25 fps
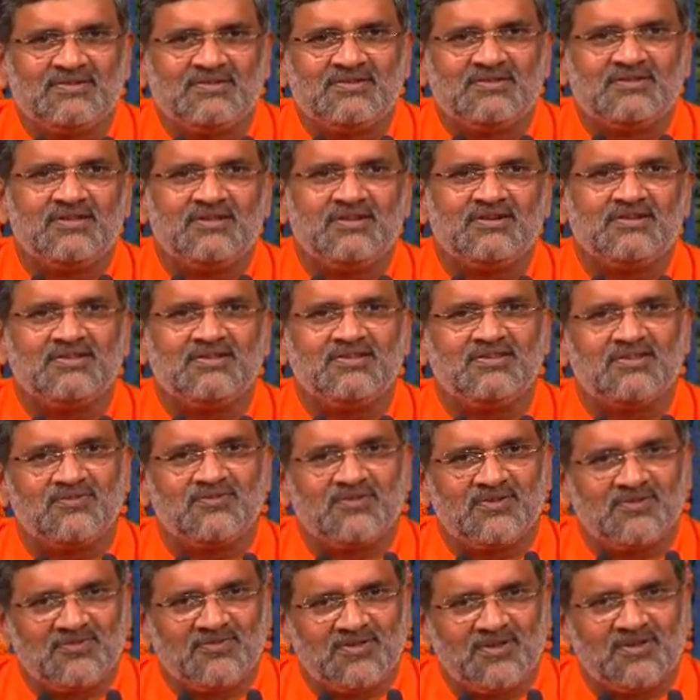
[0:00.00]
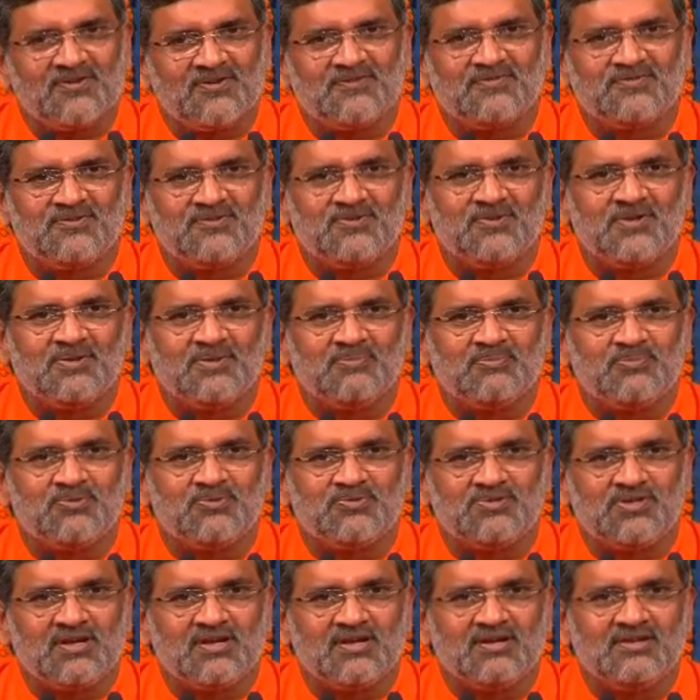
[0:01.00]
That is our way of doing
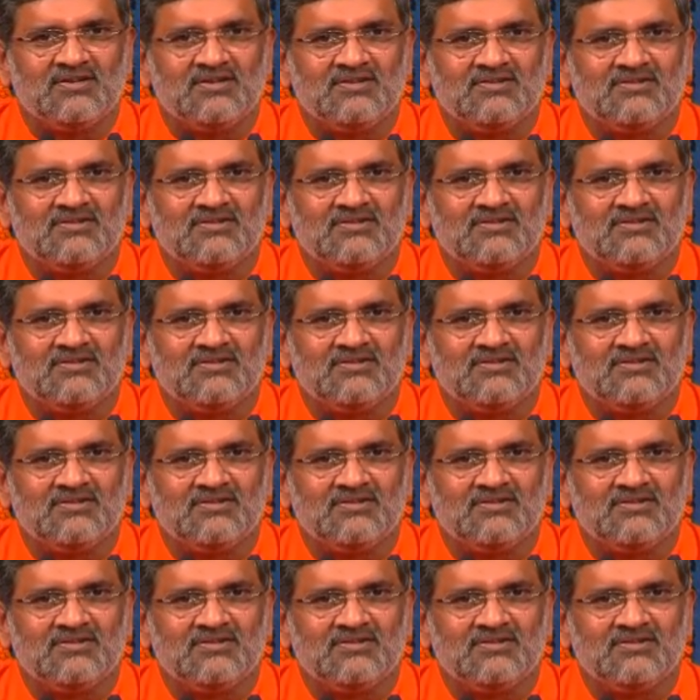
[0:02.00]
puja.